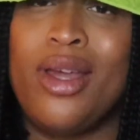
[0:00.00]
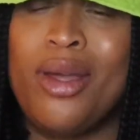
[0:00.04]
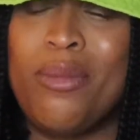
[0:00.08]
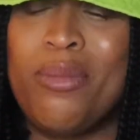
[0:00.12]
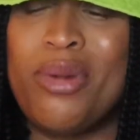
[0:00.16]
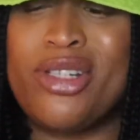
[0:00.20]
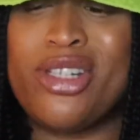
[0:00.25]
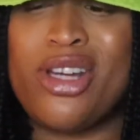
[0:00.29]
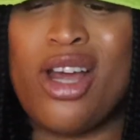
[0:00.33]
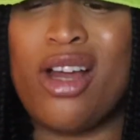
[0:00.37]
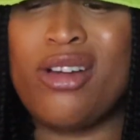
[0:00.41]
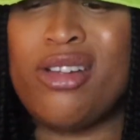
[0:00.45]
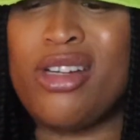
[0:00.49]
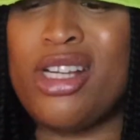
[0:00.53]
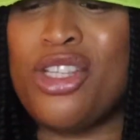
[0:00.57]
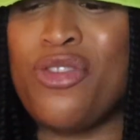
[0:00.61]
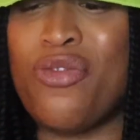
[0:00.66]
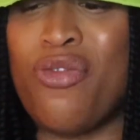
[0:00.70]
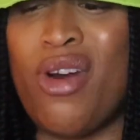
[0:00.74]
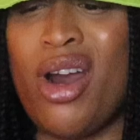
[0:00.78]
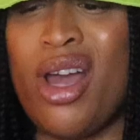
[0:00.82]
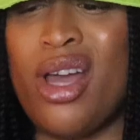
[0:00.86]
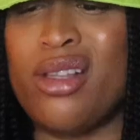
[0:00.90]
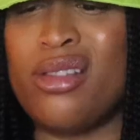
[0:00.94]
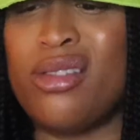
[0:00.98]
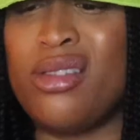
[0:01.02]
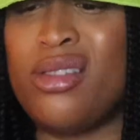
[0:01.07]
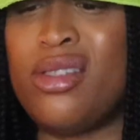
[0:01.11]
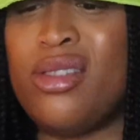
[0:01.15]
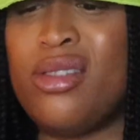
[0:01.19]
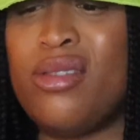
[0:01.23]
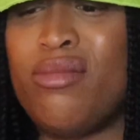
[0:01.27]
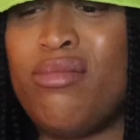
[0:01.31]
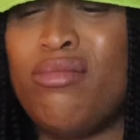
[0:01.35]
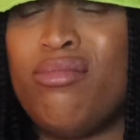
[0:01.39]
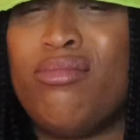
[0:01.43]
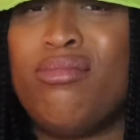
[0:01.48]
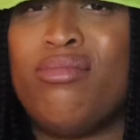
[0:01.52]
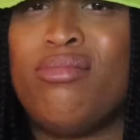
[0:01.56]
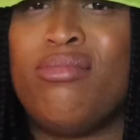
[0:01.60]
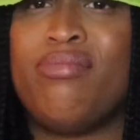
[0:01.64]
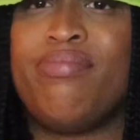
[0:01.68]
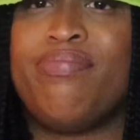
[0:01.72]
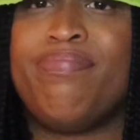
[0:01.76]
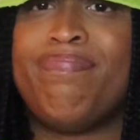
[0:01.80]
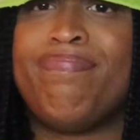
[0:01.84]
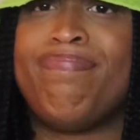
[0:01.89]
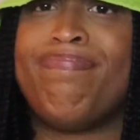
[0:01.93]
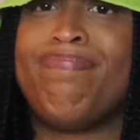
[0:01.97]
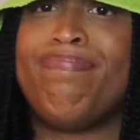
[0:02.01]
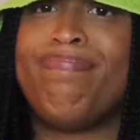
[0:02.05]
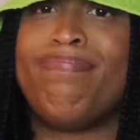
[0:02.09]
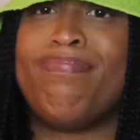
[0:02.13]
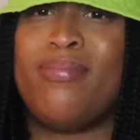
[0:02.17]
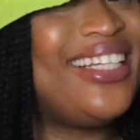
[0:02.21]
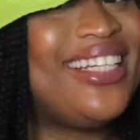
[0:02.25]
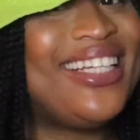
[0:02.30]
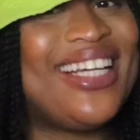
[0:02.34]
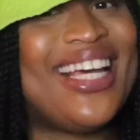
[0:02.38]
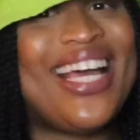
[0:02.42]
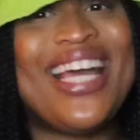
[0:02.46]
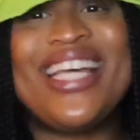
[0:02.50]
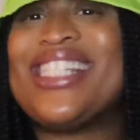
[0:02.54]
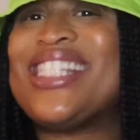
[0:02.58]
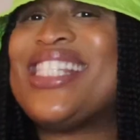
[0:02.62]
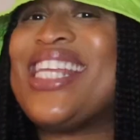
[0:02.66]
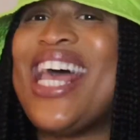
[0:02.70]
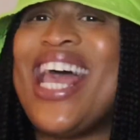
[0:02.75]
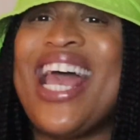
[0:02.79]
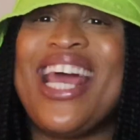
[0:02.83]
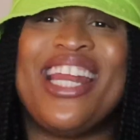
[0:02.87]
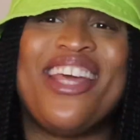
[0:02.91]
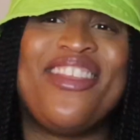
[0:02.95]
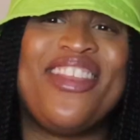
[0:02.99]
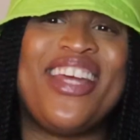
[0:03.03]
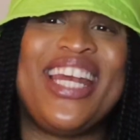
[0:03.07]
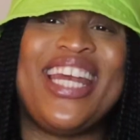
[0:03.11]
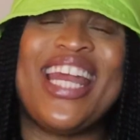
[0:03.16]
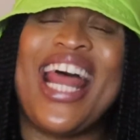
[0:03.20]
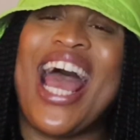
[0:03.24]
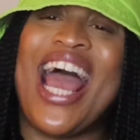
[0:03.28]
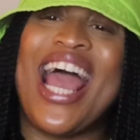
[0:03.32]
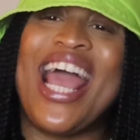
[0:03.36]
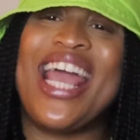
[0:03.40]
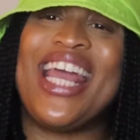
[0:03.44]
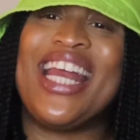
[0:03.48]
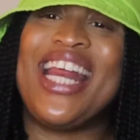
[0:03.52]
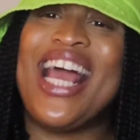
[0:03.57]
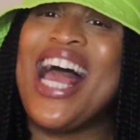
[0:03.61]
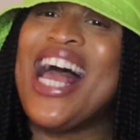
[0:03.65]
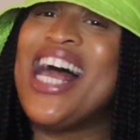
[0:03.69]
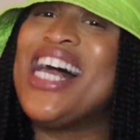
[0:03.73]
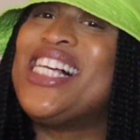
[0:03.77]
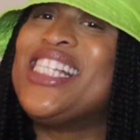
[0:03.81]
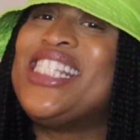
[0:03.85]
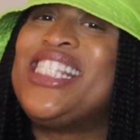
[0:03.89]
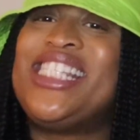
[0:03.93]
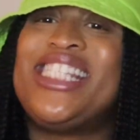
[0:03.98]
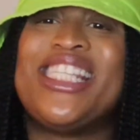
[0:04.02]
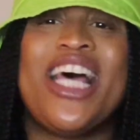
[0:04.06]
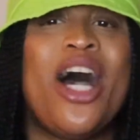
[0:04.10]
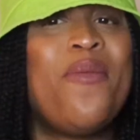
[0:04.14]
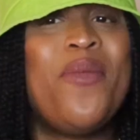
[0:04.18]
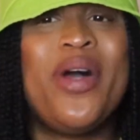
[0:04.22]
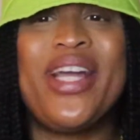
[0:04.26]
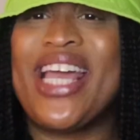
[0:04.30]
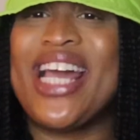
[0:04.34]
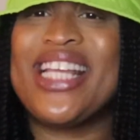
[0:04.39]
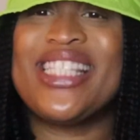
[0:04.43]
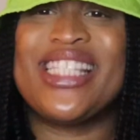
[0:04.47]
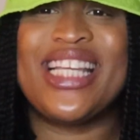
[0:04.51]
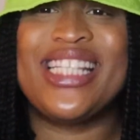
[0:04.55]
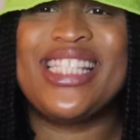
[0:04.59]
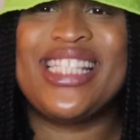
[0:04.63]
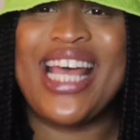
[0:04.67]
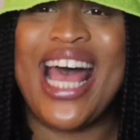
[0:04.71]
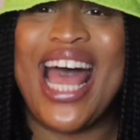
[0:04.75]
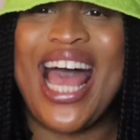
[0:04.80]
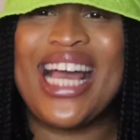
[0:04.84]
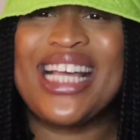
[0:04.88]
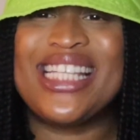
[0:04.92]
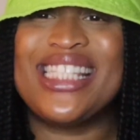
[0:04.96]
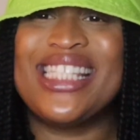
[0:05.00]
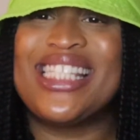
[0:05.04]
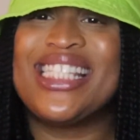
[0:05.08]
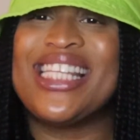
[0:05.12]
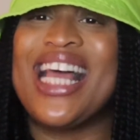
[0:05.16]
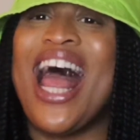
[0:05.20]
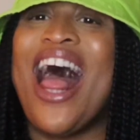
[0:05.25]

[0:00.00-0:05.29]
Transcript: But y'all just friends. It's the end of the night. Someone gets a text.